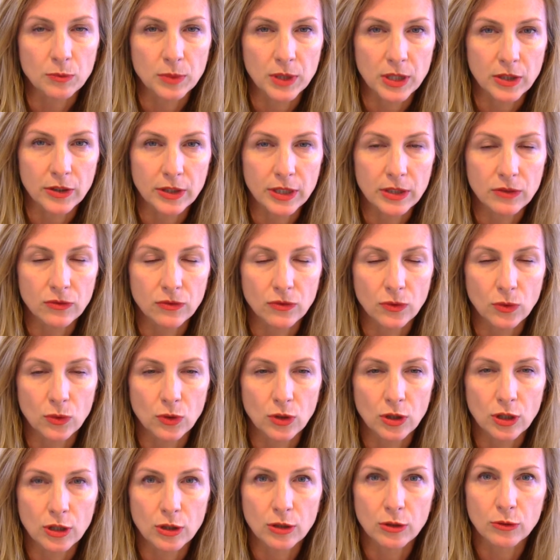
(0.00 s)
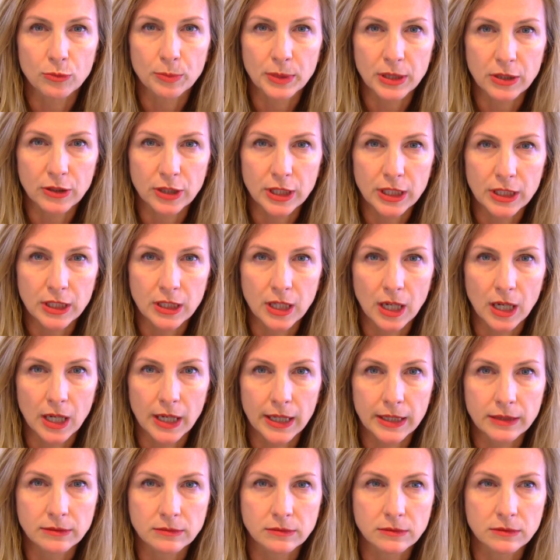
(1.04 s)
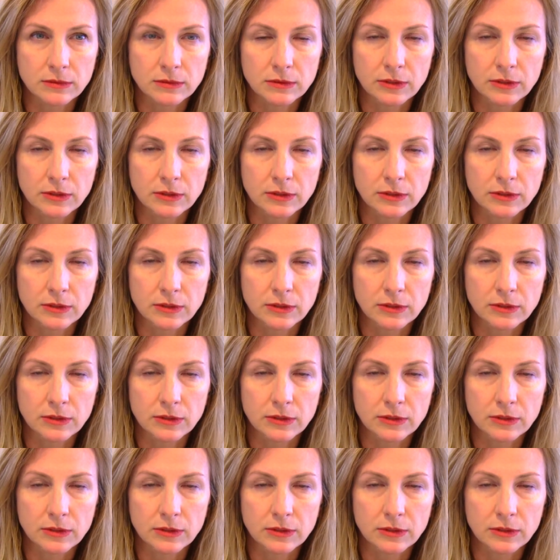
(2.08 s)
period 4, period 9,